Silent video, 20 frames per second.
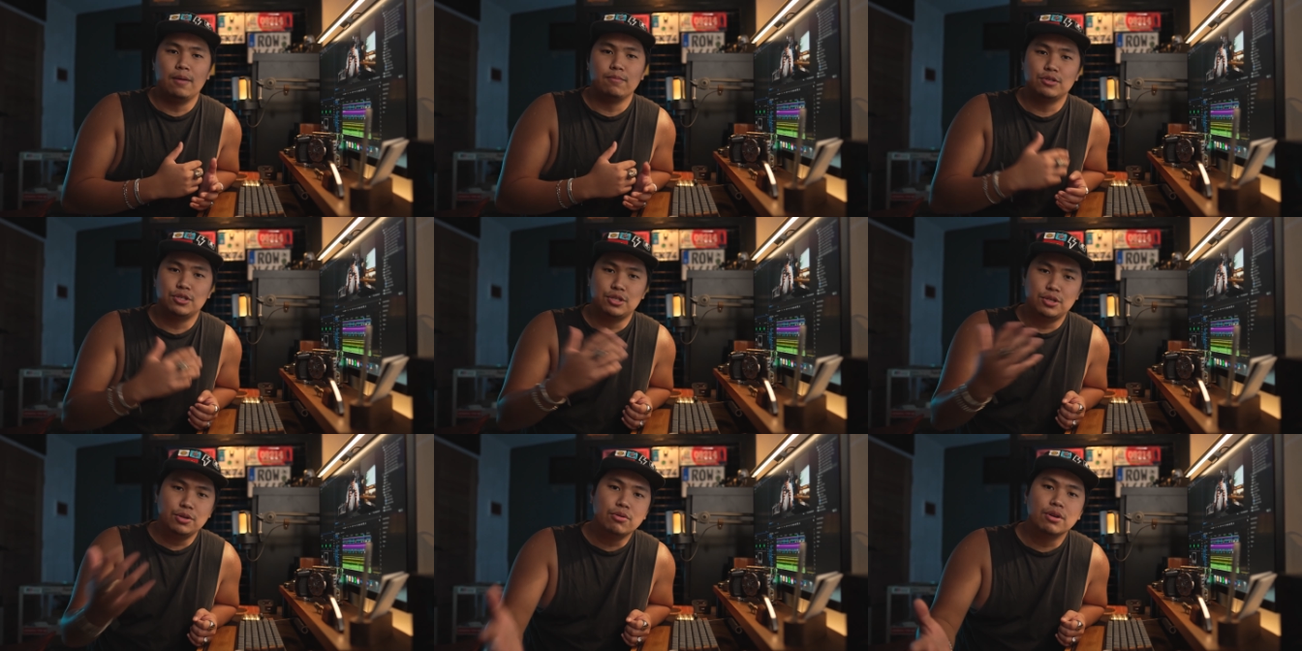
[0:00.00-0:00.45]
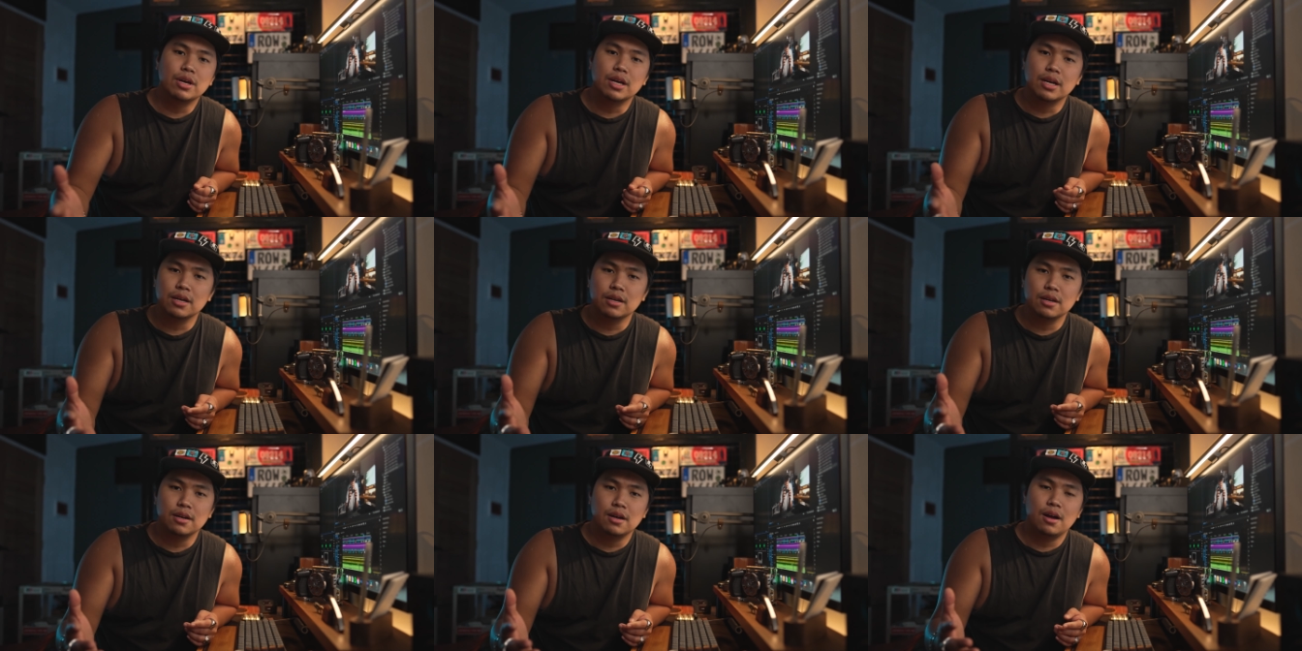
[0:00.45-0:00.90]

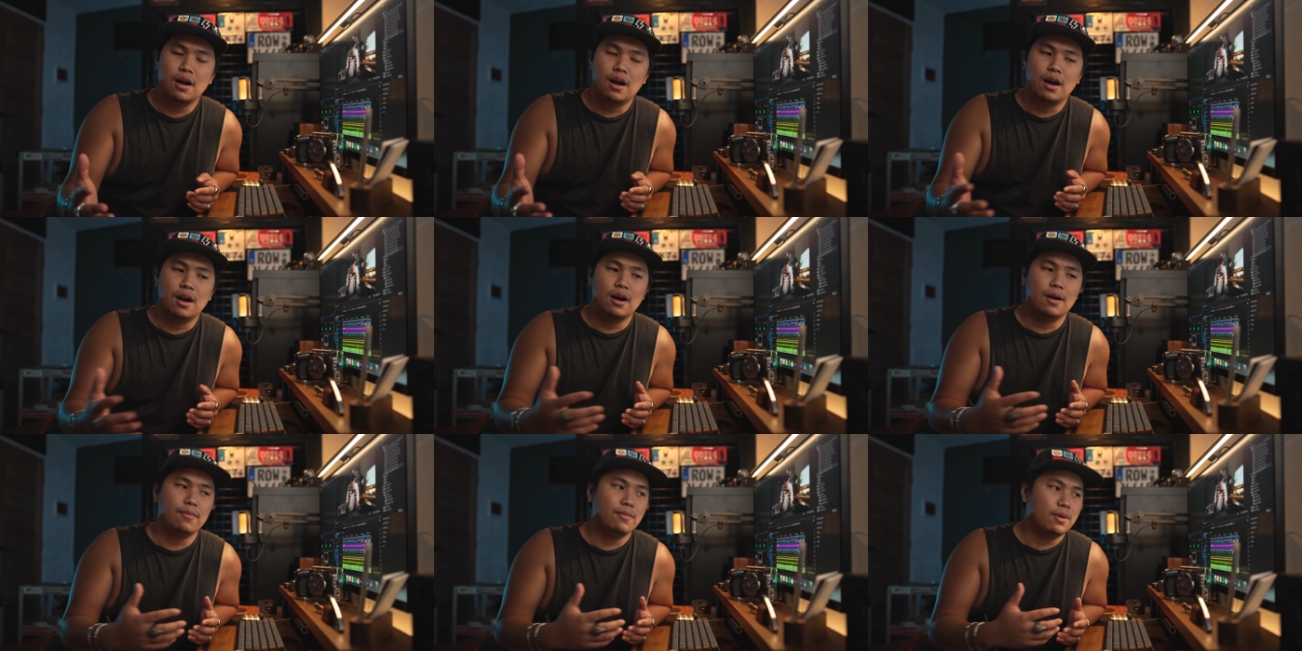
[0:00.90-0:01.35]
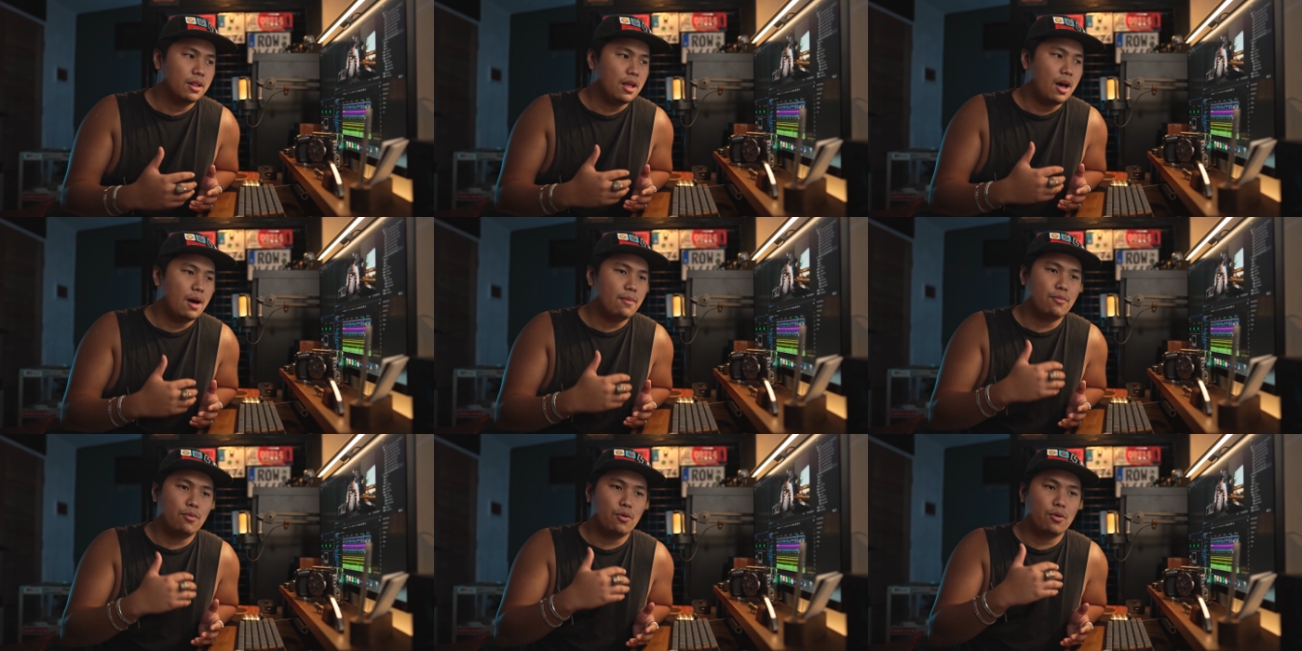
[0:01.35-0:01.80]
shooting a
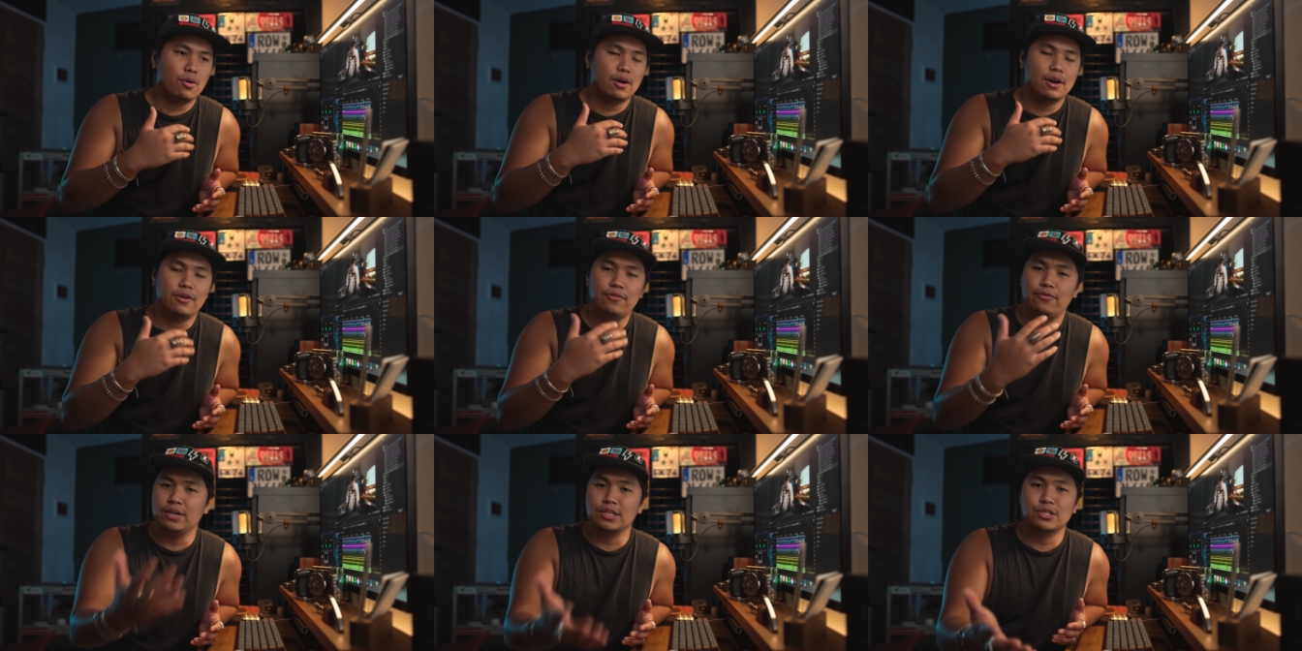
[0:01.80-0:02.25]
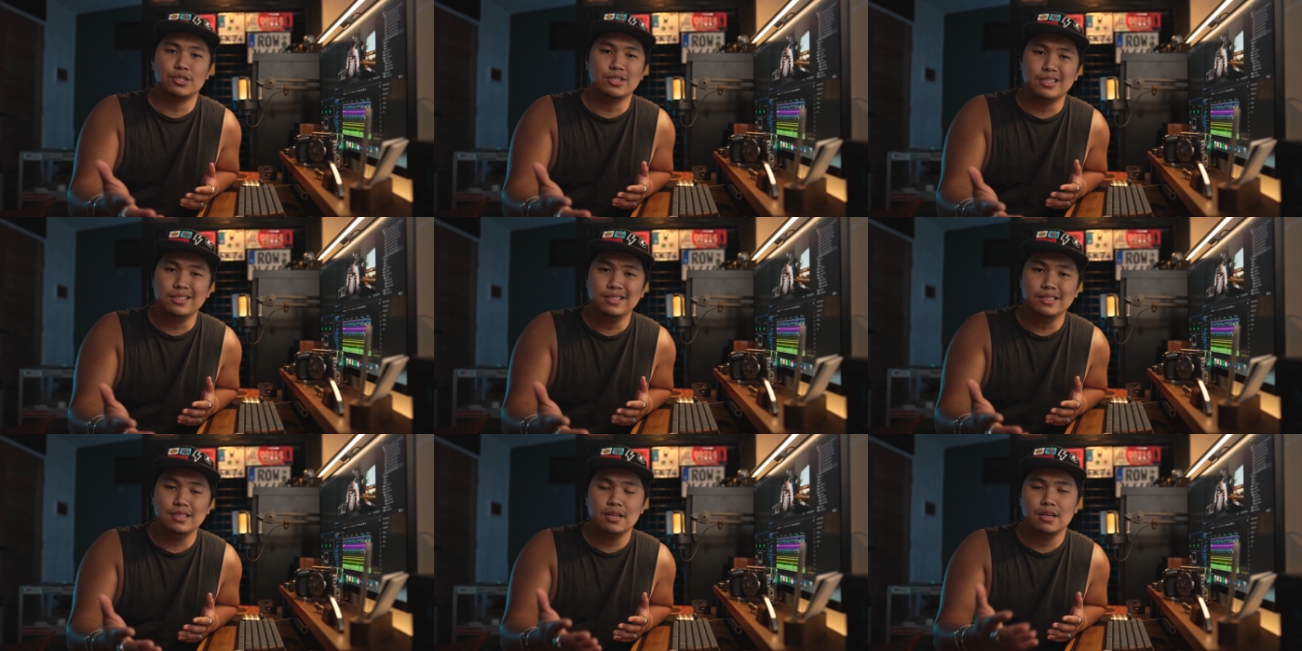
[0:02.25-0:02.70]
lot more
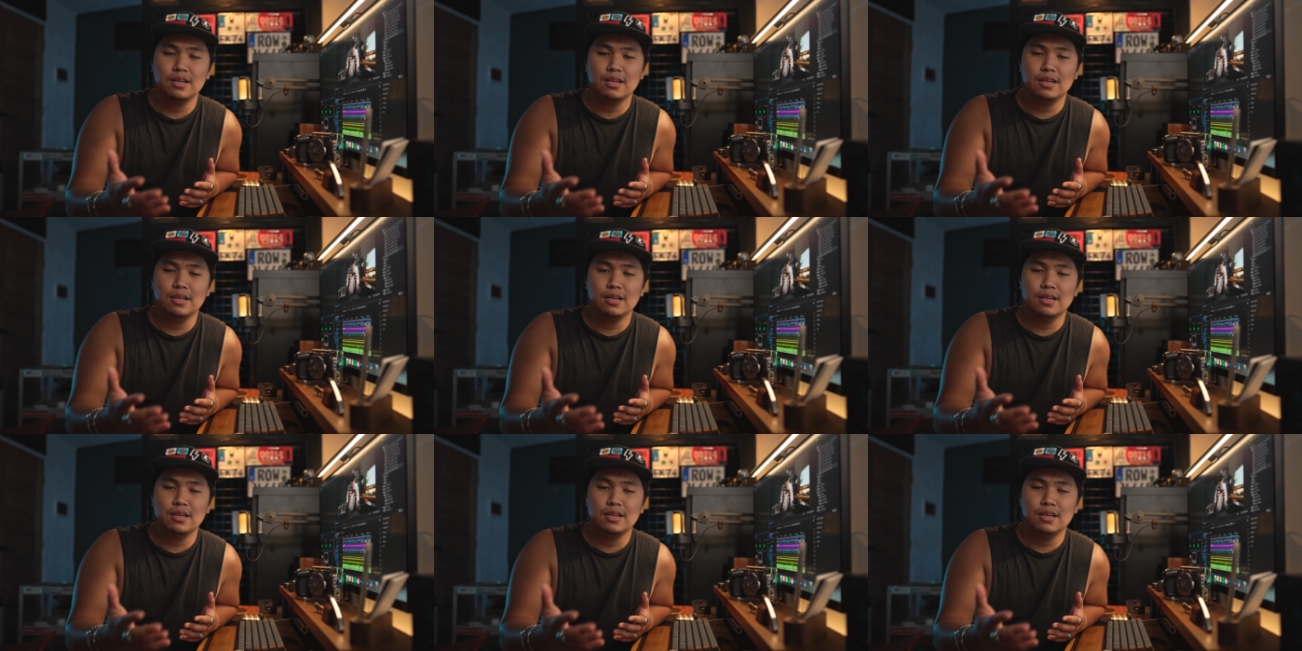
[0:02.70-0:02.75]
efficient,